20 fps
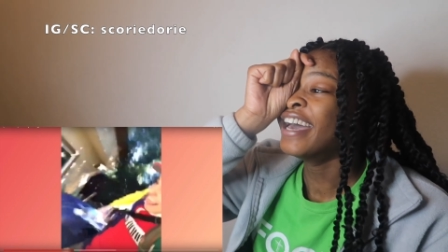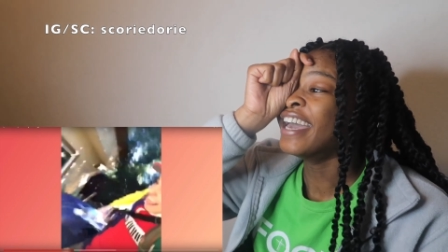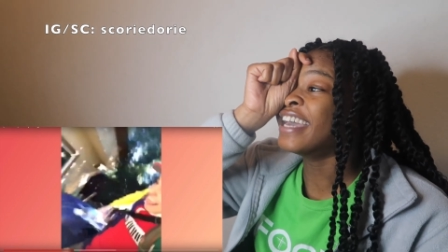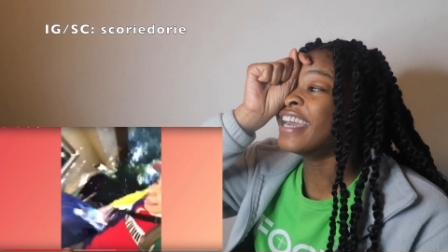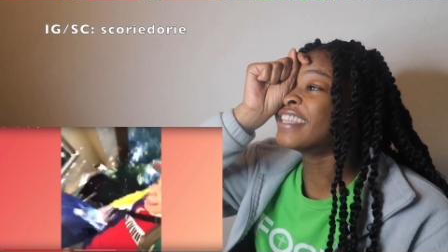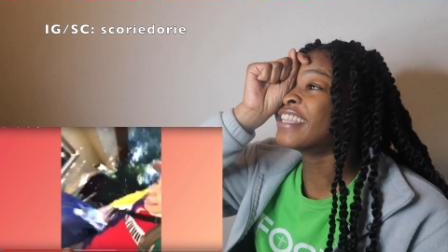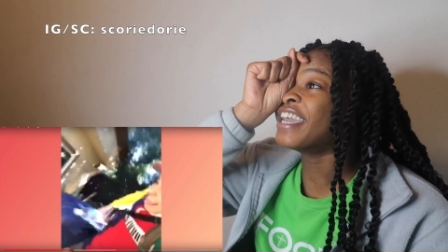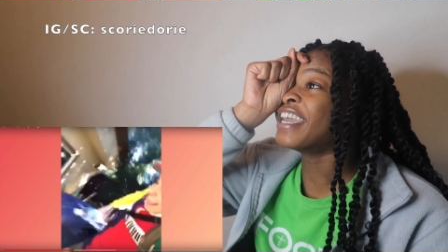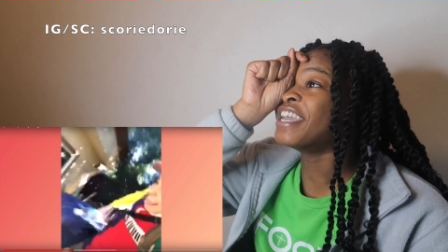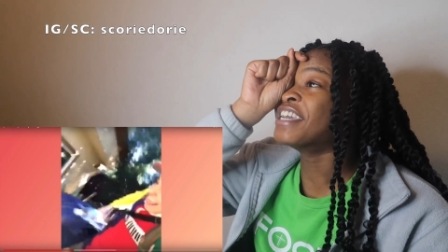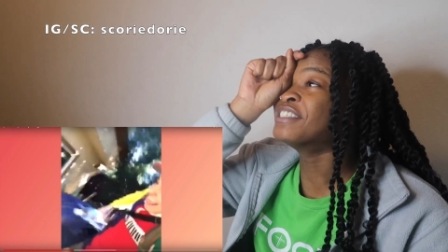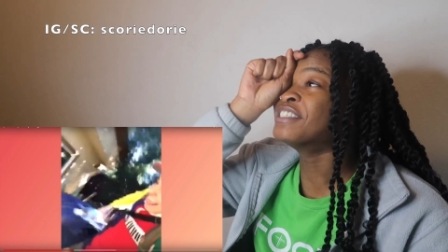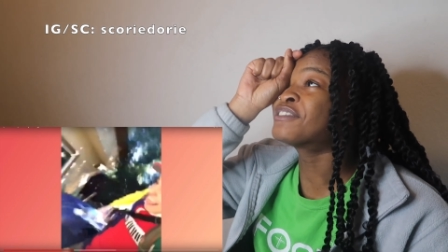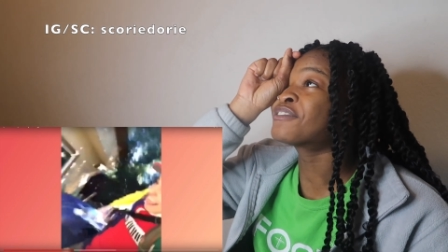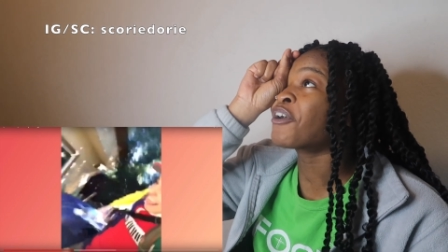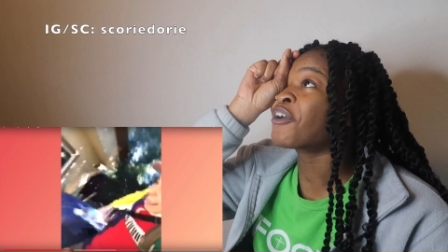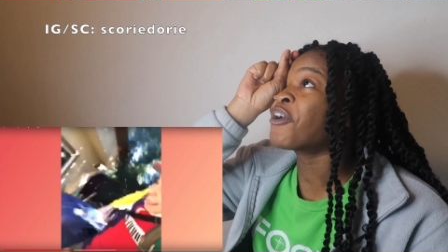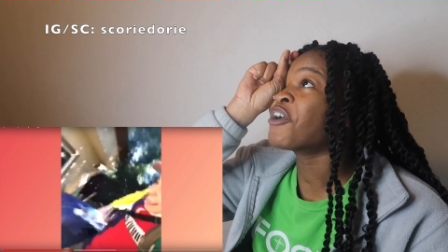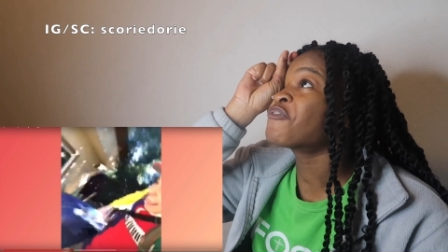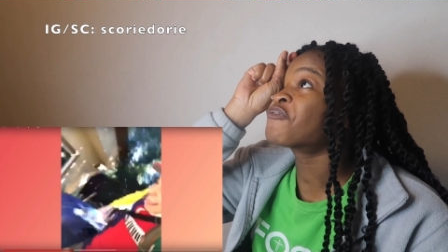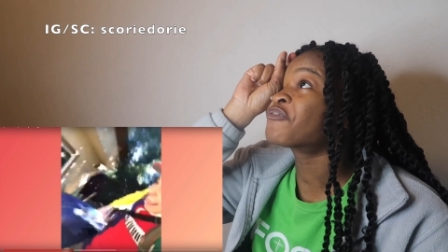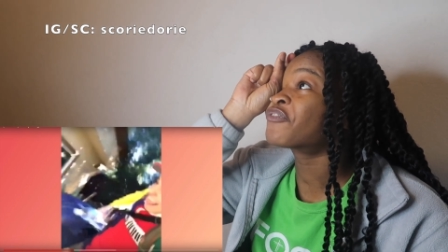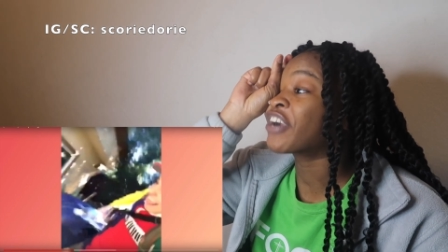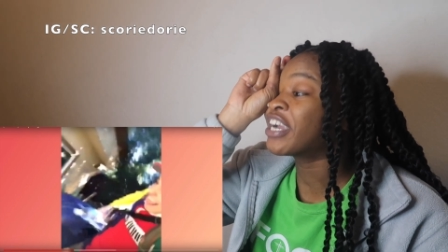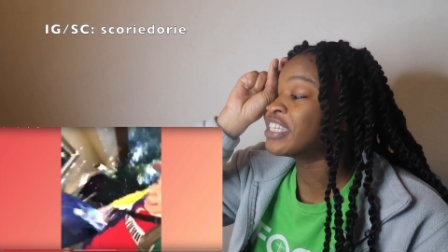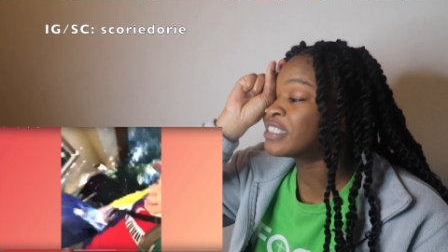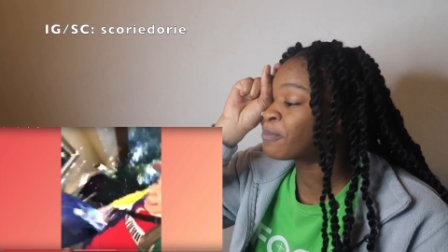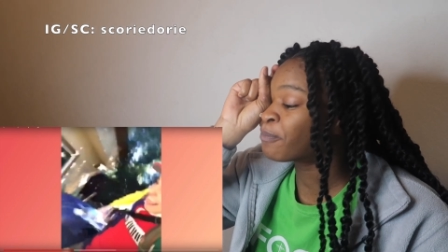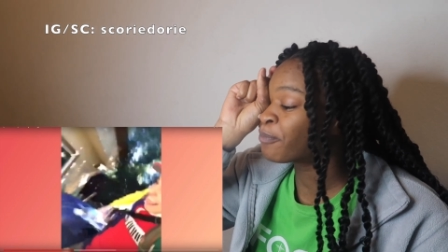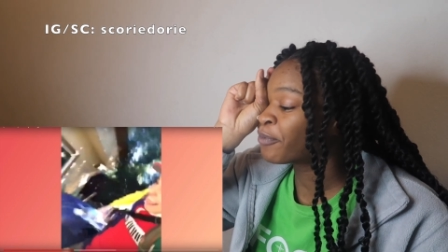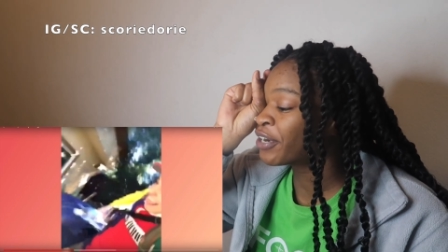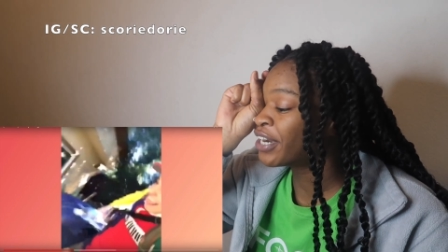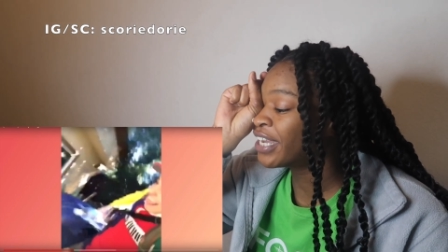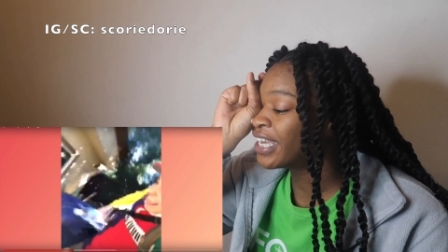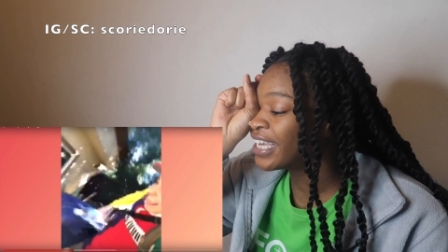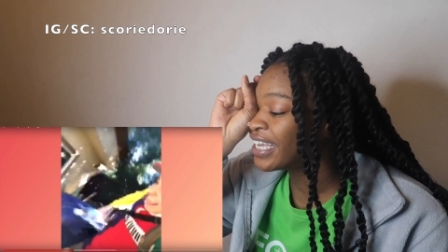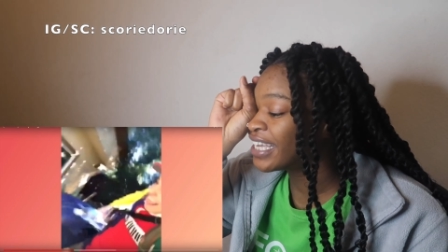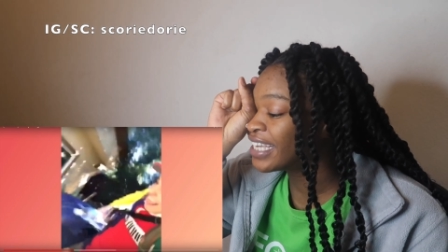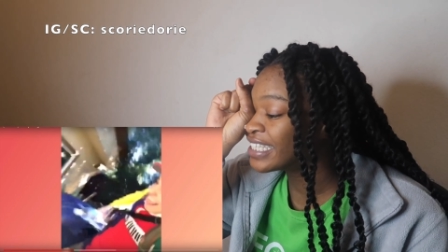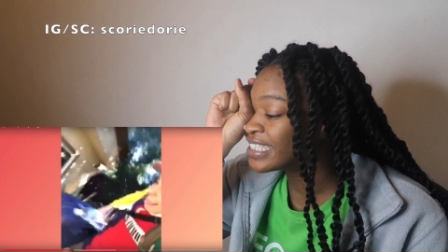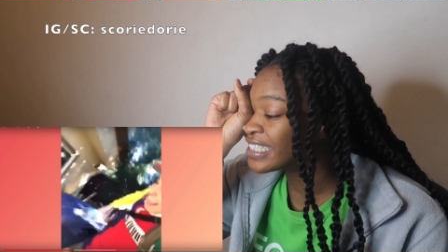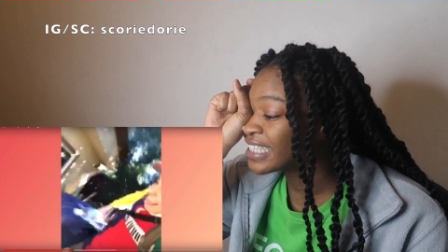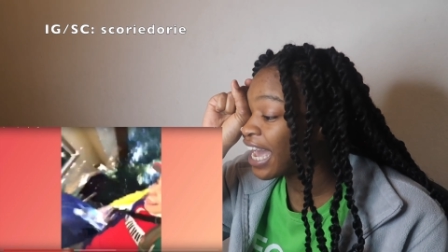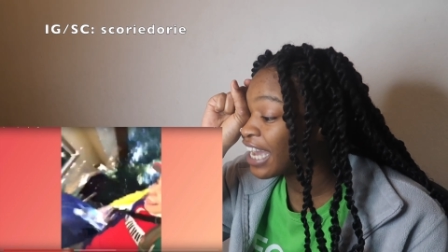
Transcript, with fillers: in the intro of Fresh Prince.